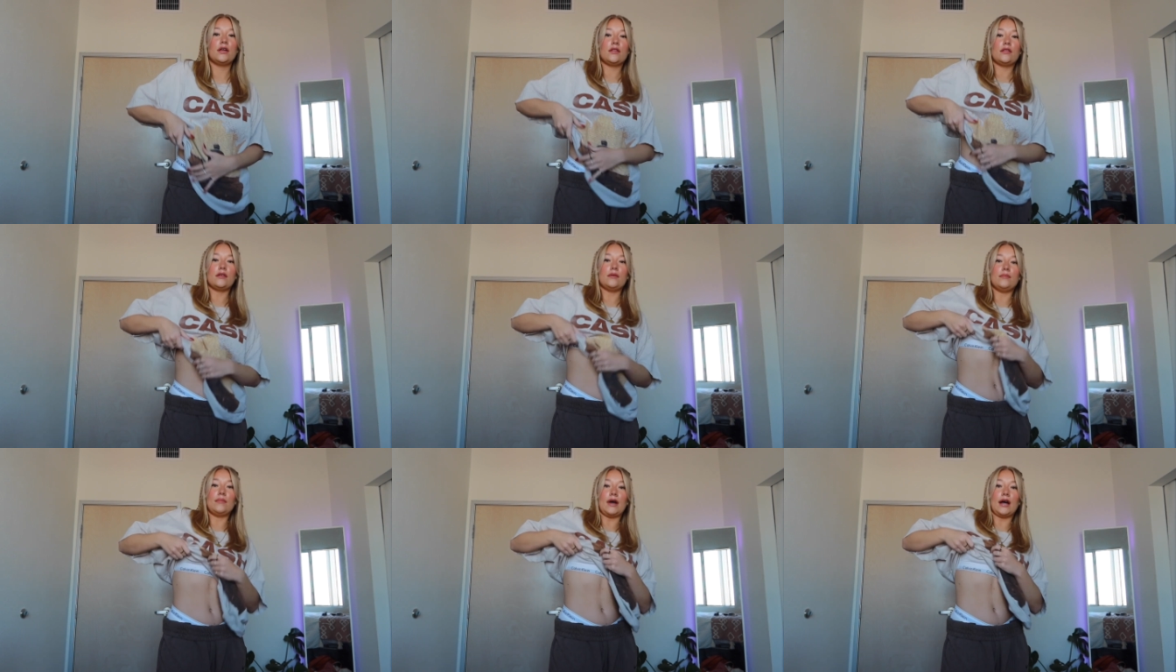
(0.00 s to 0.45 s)

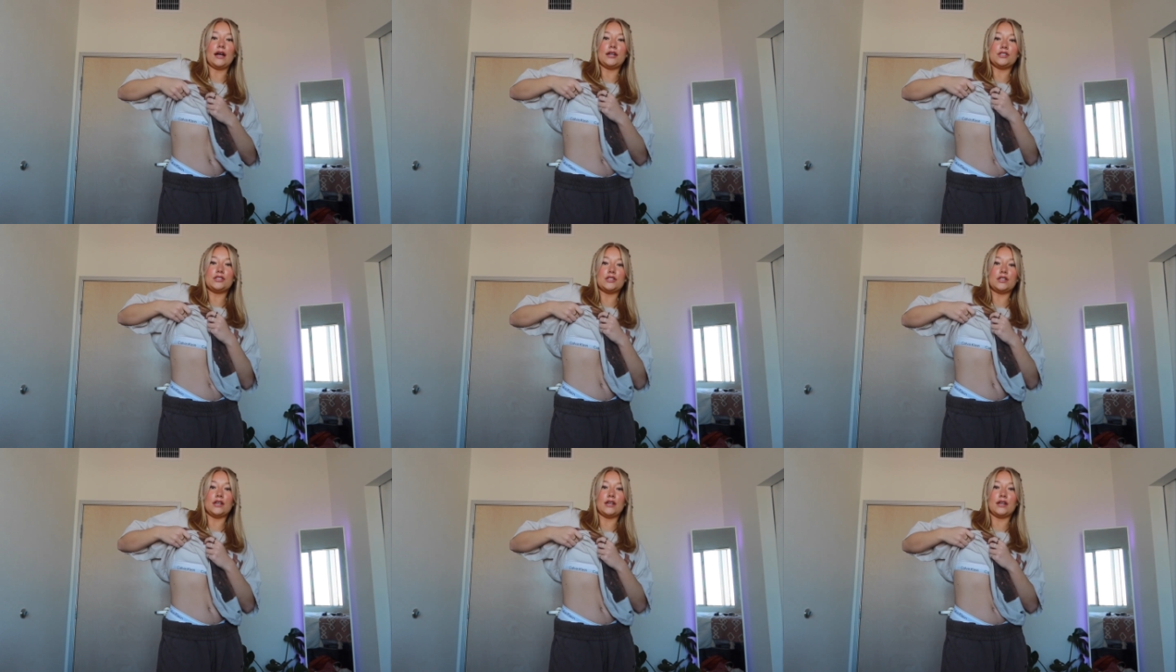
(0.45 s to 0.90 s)
the
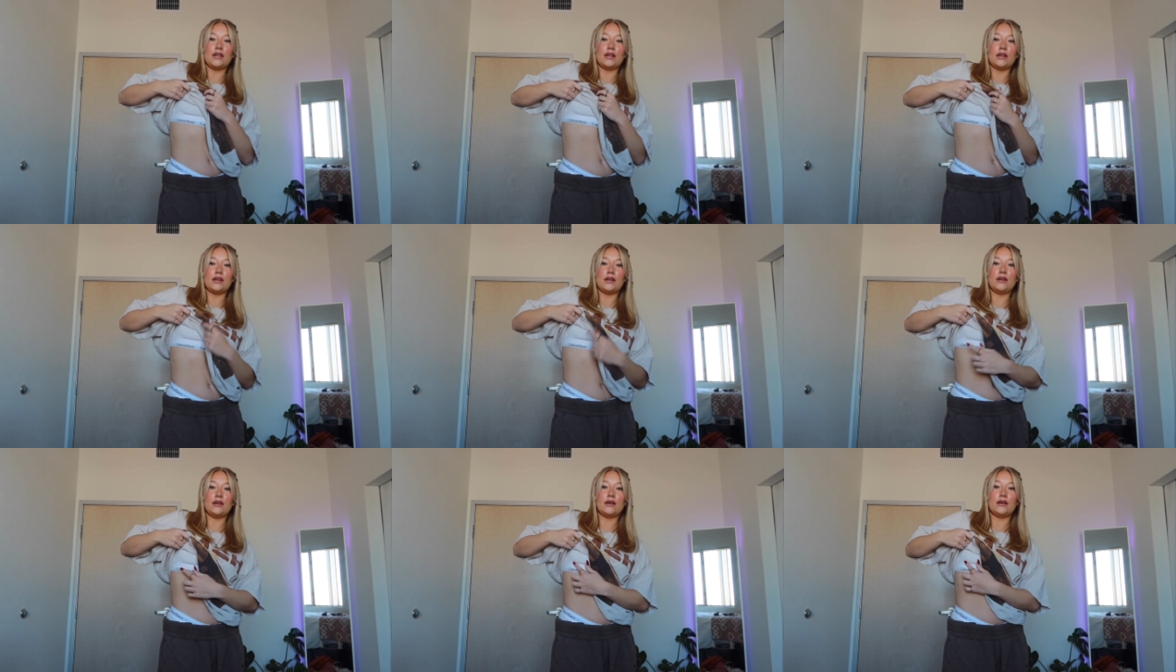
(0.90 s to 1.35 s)

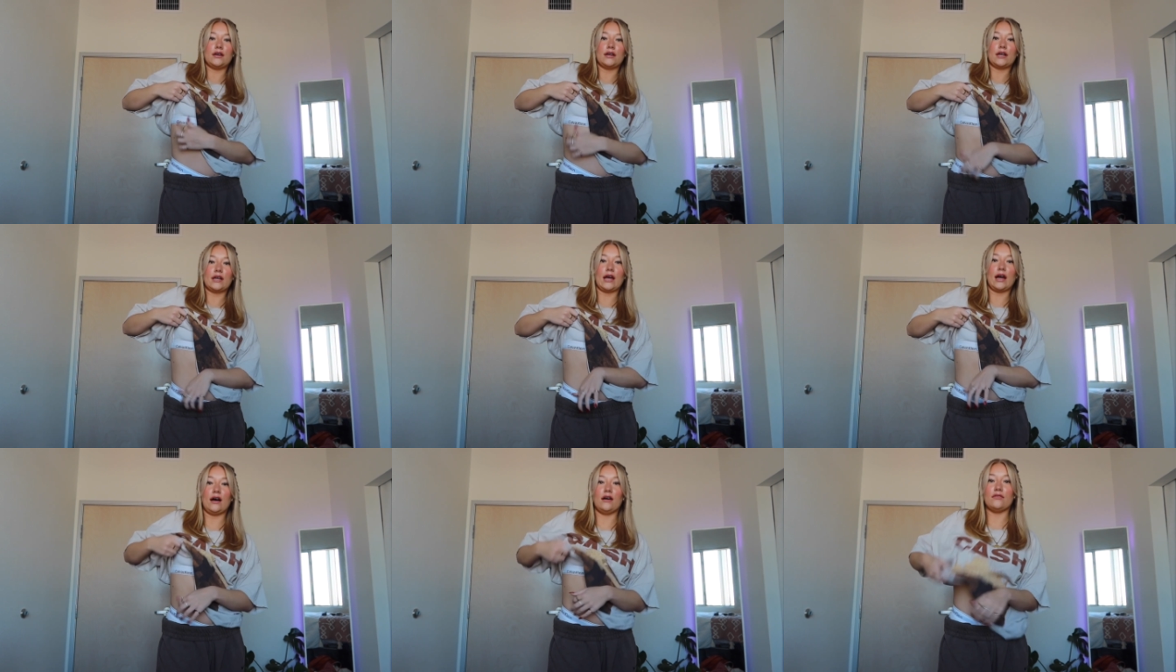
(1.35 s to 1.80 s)
matching
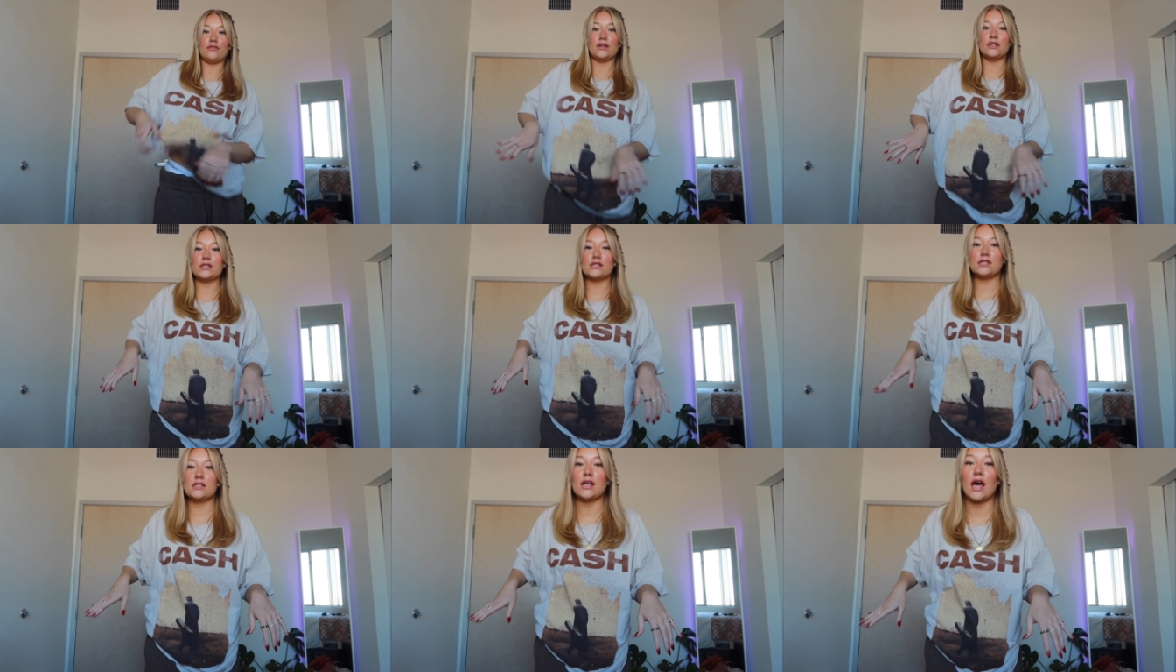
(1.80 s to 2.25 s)

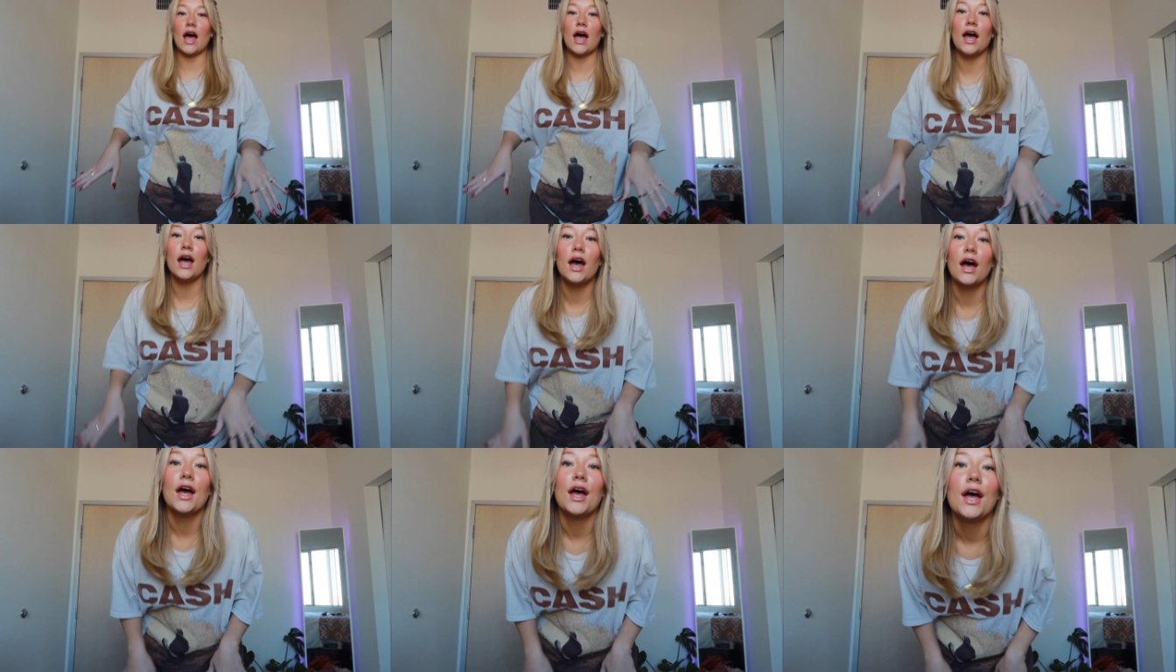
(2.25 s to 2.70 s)
Calvin
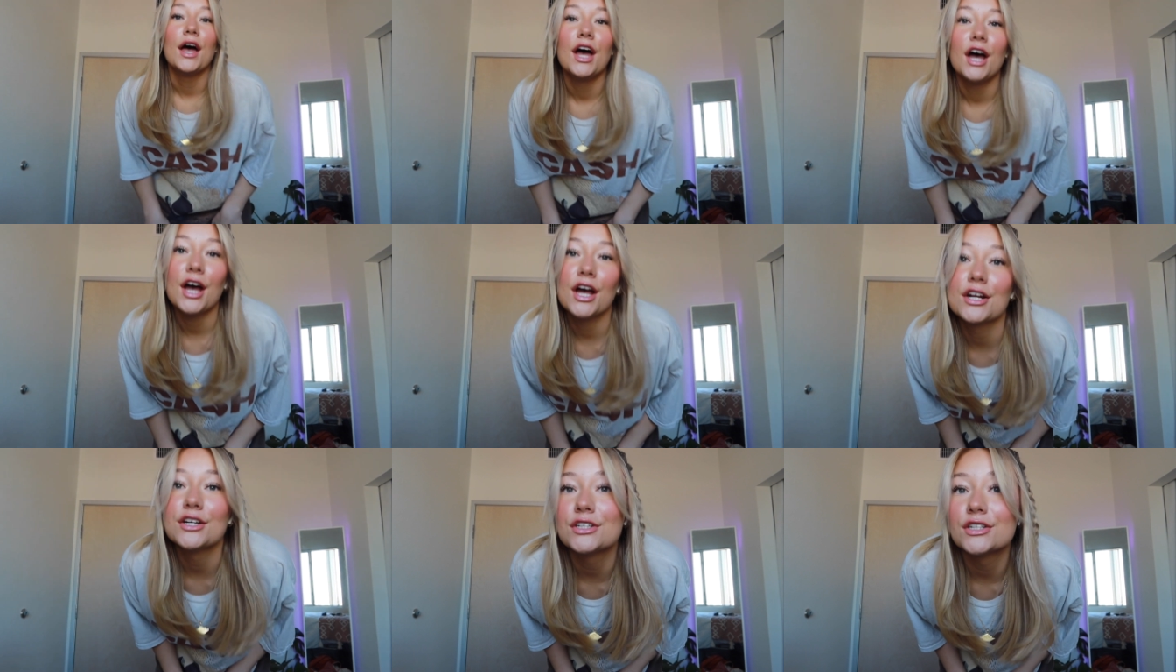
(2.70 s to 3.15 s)
set
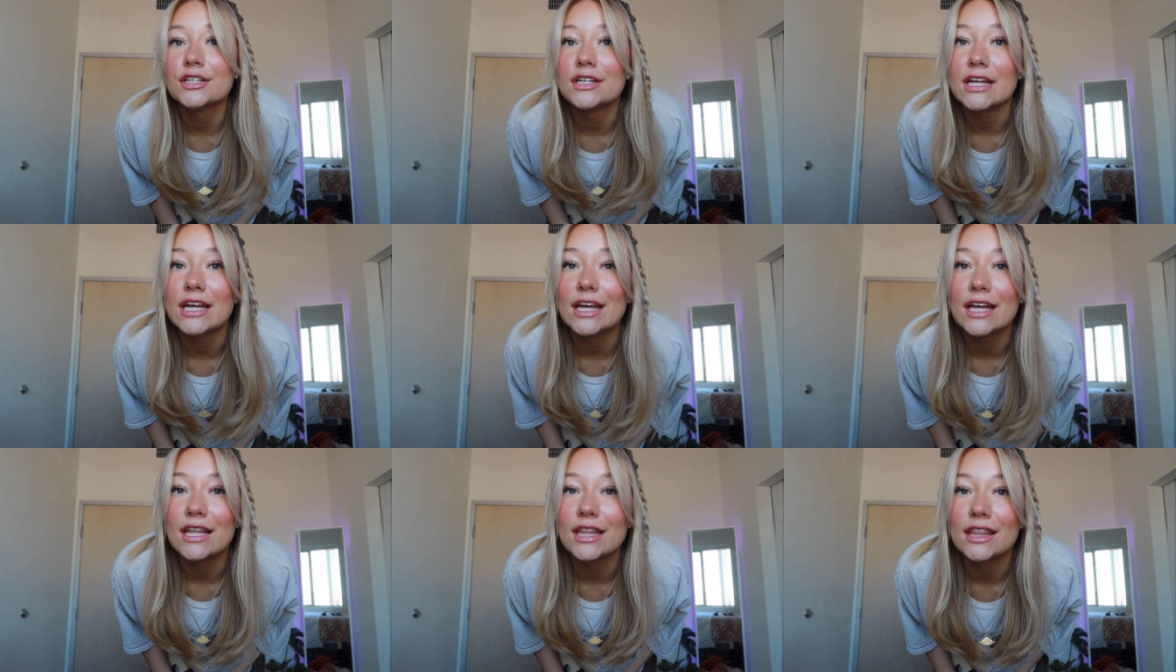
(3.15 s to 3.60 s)

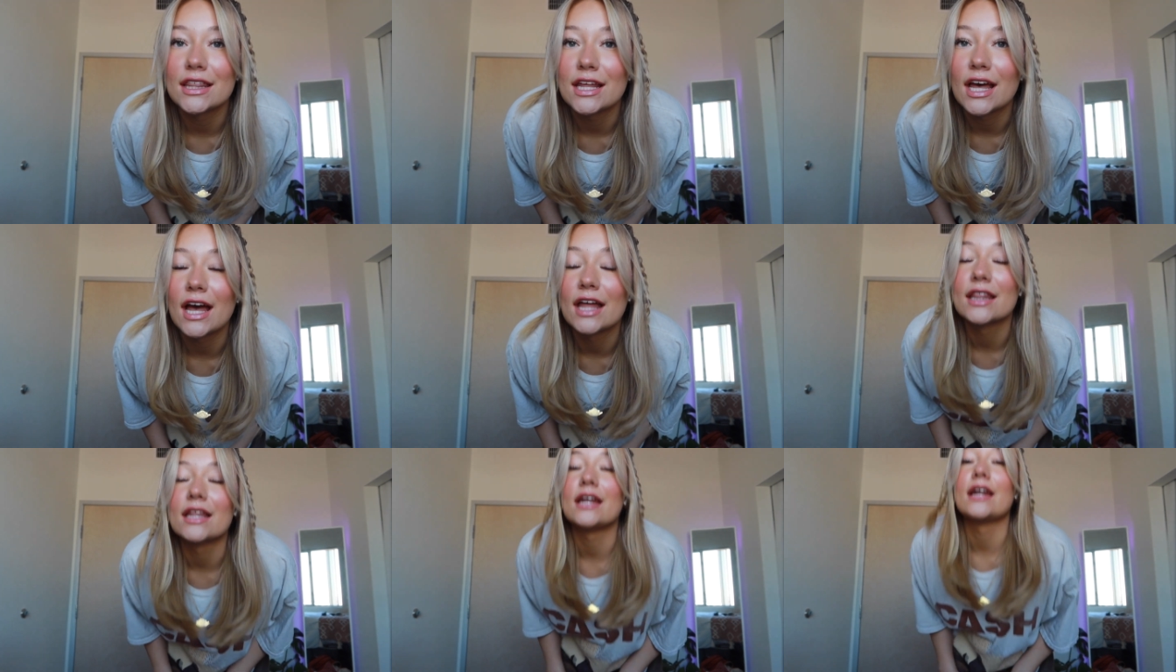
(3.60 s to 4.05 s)
underneath, and